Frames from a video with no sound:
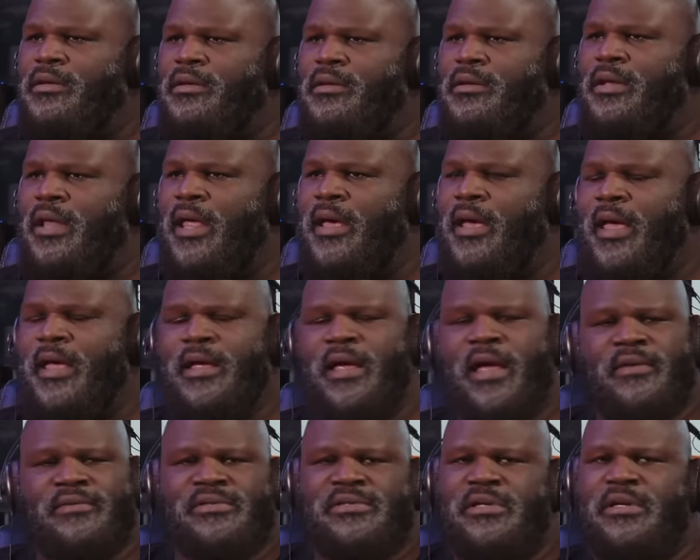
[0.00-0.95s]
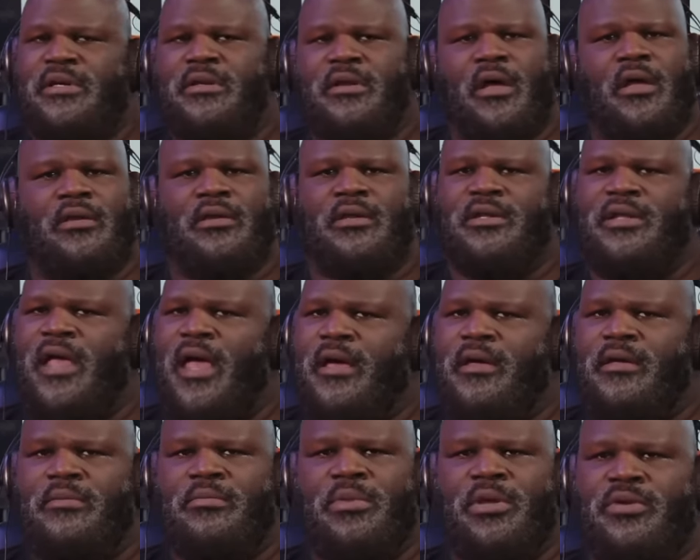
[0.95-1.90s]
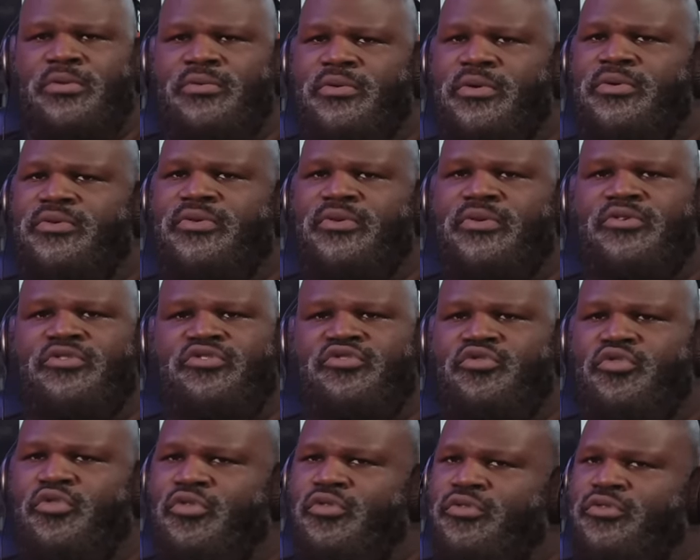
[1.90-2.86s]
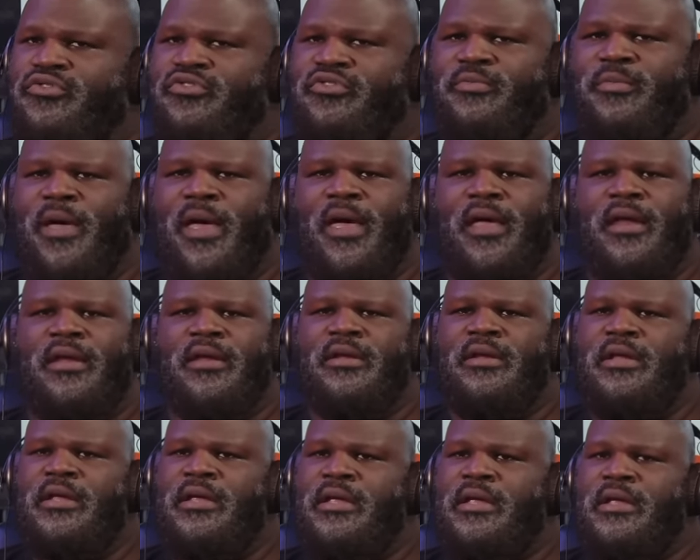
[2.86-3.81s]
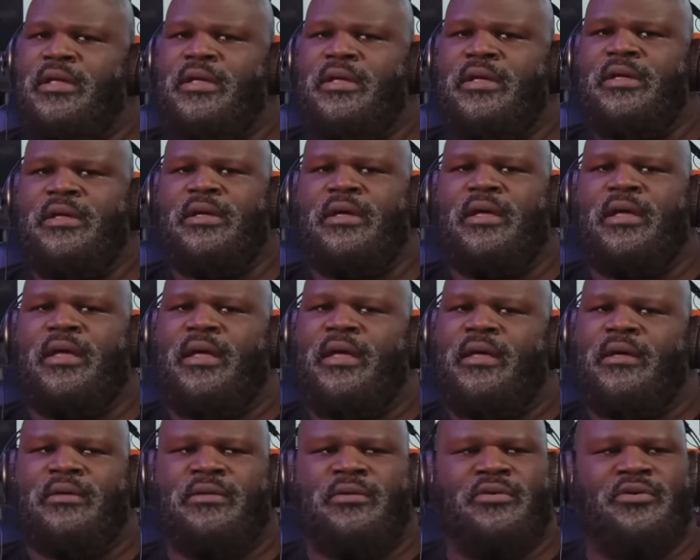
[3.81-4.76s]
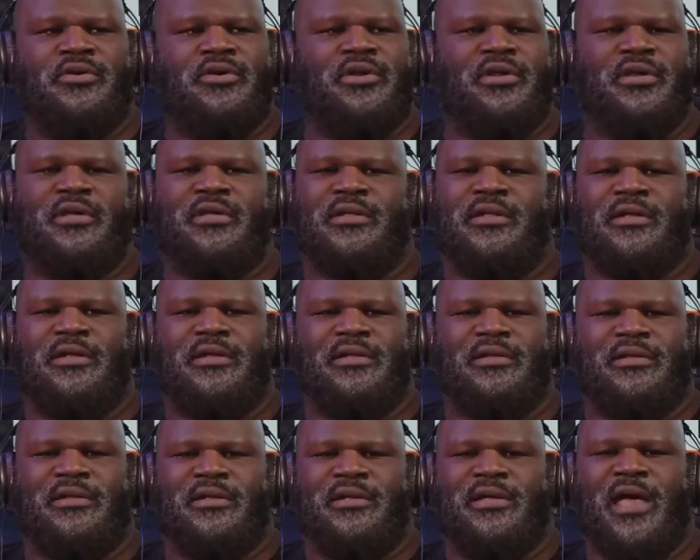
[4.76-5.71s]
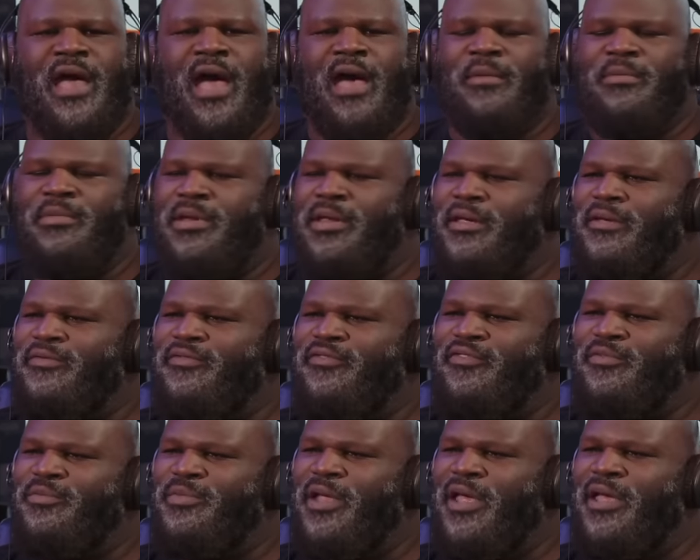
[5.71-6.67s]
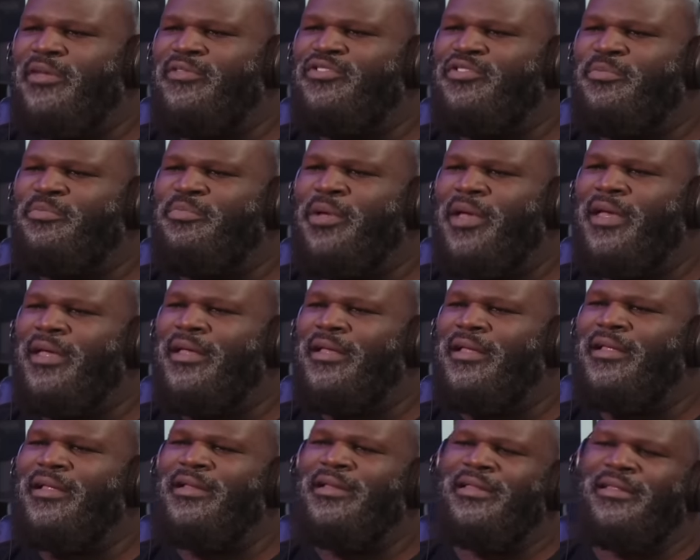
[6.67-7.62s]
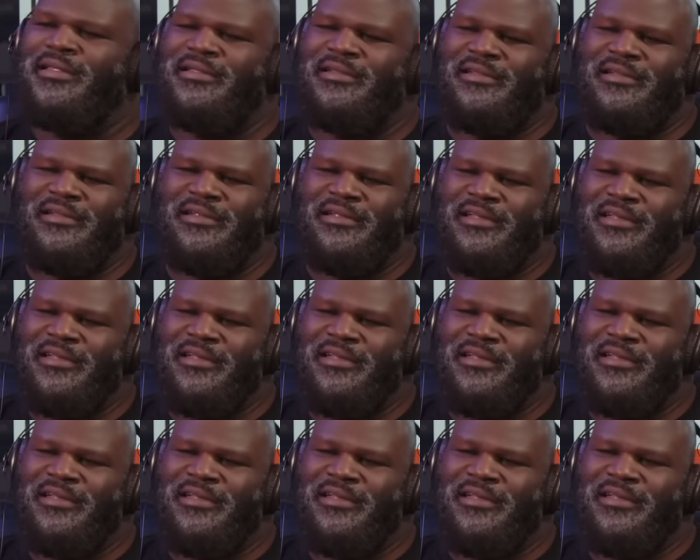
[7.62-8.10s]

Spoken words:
Like, I've seen all the documentaries and the stories about it. You hear the comedy from Dave Chappelle and...